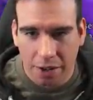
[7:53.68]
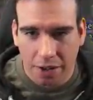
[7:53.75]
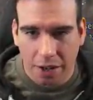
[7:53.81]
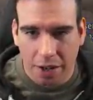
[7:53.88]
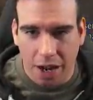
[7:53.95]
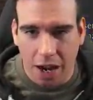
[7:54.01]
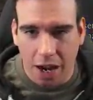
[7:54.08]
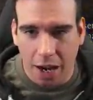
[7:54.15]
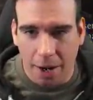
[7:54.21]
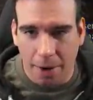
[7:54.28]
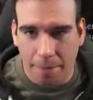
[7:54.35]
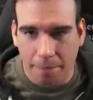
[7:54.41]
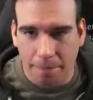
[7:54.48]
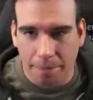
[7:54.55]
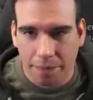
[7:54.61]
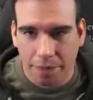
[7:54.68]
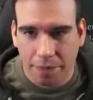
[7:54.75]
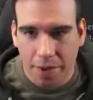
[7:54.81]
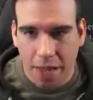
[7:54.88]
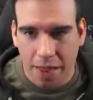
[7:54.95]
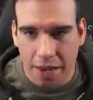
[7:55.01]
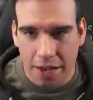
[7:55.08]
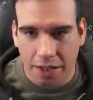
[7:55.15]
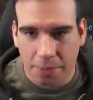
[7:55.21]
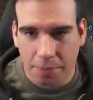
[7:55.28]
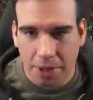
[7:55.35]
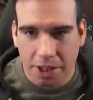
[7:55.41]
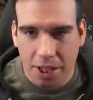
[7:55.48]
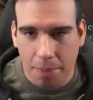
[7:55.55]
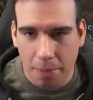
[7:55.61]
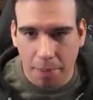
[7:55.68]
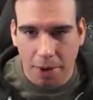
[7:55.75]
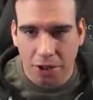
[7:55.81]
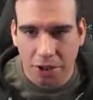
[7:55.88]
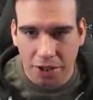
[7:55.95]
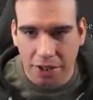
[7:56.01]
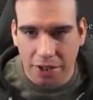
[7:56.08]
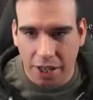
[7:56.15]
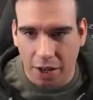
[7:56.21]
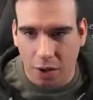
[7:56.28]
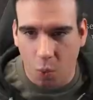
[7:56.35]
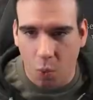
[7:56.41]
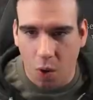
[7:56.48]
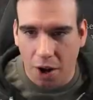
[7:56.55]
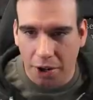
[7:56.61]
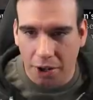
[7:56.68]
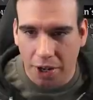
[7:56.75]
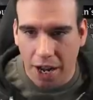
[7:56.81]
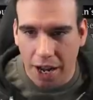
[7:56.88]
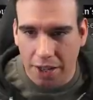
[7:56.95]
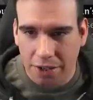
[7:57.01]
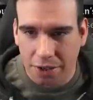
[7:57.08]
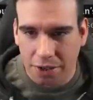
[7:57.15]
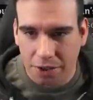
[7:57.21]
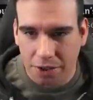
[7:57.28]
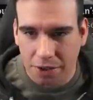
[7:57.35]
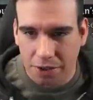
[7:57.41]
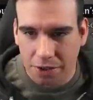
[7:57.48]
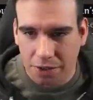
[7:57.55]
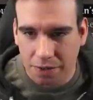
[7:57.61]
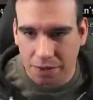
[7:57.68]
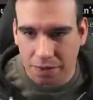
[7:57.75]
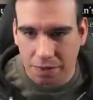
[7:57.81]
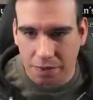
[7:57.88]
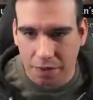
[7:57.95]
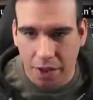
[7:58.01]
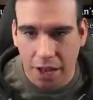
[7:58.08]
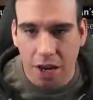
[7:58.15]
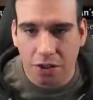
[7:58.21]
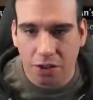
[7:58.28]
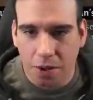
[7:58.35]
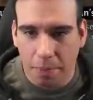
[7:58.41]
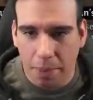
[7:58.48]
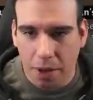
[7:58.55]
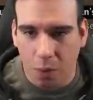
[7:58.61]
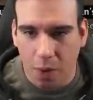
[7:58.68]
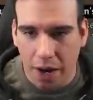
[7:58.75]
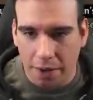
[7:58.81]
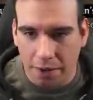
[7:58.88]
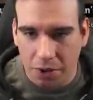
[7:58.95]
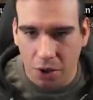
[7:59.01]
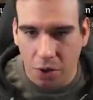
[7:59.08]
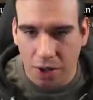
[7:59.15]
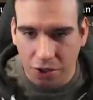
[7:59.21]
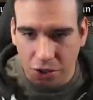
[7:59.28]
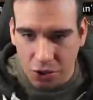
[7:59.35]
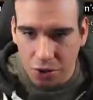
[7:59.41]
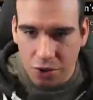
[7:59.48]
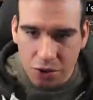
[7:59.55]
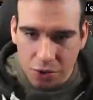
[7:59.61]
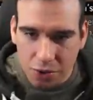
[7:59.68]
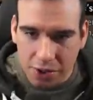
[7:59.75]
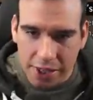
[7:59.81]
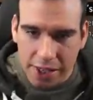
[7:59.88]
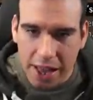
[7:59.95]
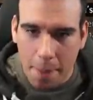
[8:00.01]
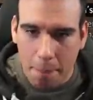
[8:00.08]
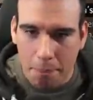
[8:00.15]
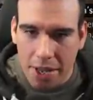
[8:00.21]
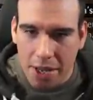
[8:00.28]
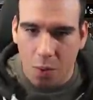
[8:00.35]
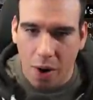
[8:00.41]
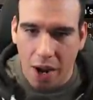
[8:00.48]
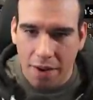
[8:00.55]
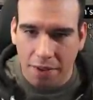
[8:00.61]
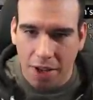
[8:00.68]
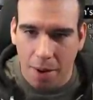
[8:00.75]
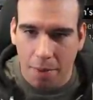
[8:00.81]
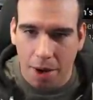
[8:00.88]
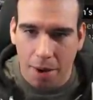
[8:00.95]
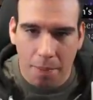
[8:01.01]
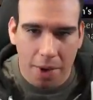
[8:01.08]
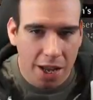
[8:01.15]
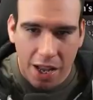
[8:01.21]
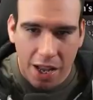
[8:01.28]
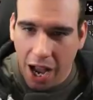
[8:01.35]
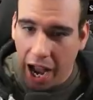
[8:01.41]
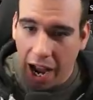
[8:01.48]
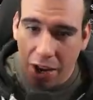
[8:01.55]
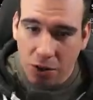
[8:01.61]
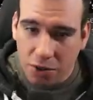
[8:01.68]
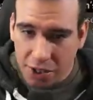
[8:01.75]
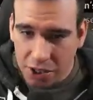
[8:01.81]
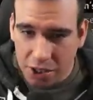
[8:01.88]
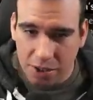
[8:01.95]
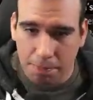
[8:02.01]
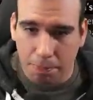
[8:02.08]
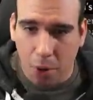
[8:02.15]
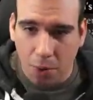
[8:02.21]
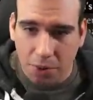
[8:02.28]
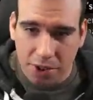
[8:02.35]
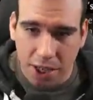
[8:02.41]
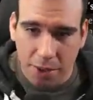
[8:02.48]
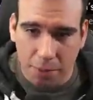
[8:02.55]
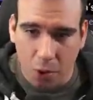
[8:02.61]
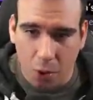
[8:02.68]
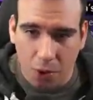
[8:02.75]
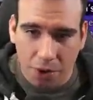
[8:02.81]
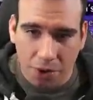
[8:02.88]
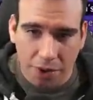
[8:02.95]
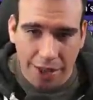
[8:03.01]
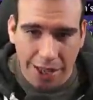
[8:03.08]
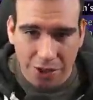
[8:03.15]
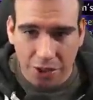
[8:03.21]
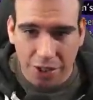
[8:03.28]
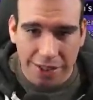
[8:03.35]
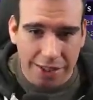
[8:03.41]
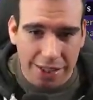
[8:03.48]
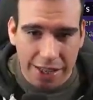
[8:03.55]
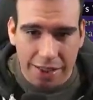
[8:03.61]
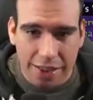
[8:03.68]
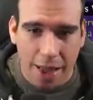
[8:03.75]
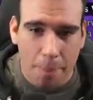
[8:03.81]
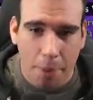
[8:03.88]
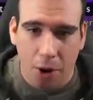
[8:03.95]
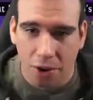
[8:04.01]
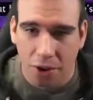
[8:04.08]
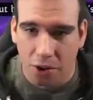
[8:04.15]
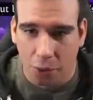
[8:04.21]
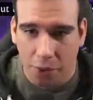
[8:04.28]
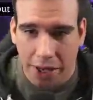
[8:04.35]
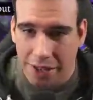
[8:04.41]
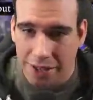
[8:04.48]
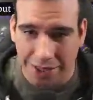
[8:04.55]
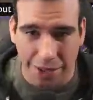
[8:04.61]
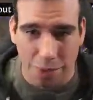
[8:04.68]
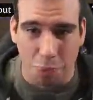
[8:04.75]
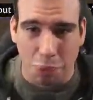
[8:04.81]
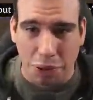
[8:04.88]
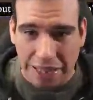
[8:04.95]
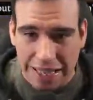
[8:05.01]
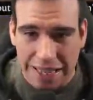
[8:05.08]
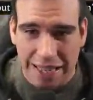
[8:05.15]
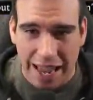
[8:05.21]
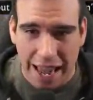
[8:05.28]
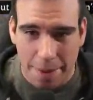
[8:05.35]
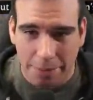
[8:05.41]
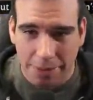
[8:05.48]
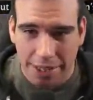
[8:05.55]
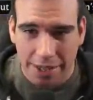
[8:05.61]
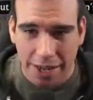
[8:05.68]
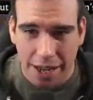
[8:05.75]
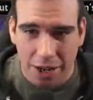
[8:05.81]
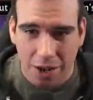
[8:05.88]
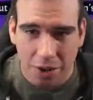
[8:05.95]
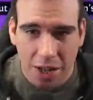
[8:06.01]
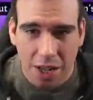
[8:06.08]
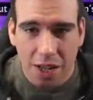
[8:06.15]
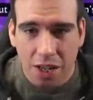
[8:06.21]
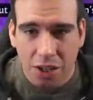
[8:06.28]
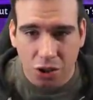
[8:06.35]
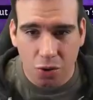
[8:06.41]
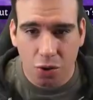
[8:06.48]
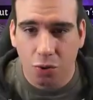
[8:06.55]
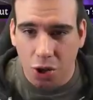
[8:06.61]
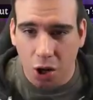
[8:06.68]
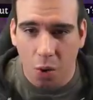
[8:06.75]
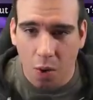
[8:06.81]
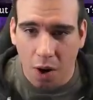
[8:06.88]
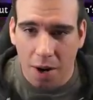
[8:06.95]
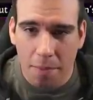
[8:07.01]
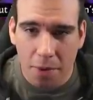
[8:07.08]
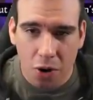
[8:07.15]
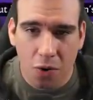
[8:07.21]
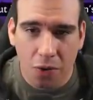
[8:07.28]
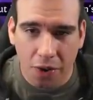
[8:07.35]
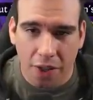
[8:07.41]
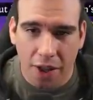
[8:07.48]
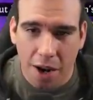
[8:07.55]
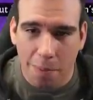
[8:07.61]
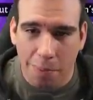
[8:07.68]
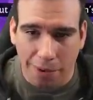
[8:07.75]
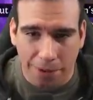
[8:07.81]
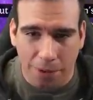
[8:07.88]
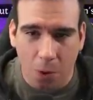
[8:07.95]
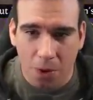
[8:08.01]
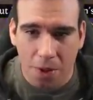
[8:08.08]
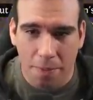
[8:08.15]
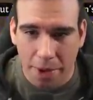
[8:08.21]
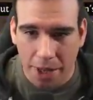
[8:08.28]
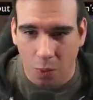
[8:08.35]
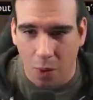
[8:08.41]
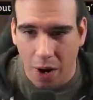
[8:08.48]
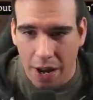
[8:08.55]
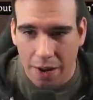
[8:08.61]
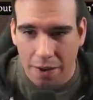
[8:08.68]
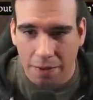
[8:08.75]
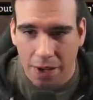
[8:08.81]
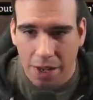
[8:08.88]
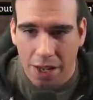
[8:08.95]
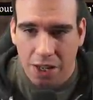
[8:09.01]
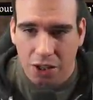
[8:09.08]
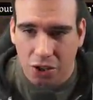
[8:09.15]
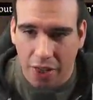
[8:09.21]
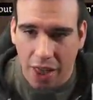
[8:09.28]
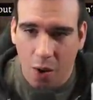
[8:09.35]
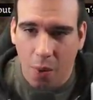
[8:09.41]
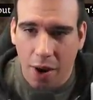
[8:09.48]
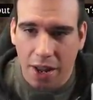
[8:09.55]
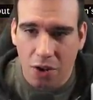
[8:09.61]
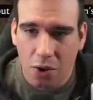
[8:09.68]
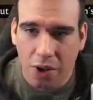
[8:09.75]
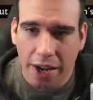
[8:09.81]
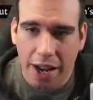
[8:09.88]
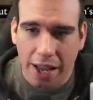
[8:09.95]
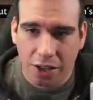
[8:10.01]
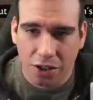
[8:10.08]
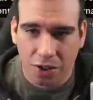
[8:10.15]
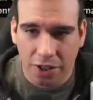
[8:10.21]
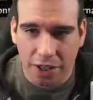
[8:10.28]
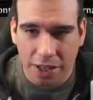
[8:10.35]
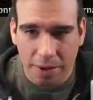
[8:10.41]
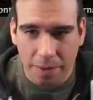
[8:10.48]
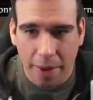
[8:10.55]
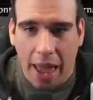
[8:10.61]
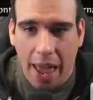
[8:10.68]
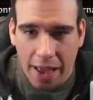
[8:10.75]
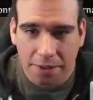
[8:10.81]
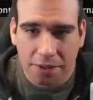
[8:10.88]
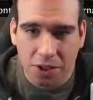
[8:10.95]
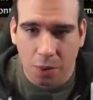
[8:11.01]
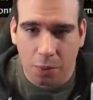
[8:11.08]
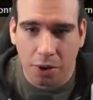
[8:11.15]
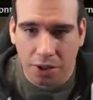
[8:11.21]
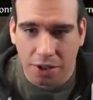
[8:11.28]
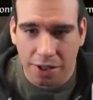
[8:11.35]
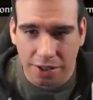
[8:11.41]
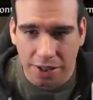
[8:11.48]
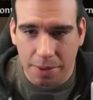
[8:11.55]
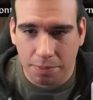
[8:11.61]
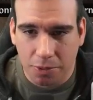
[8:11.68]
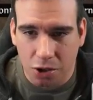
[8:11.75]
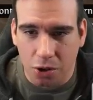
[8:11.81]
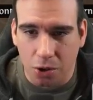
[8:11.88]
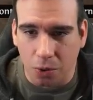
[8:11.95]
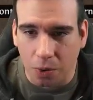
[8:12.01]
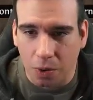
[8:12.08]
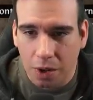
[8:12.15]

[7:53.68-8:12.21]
And then he spits up a bunch of these like water geysers. There's the big wave. So as soon as you see that big wave come up, I usually just bolt up north. As you can see, that part of the arena is completely empty now. So you don't want to maneuver there before the big wave. So that way you can actually have somewhere to zip to.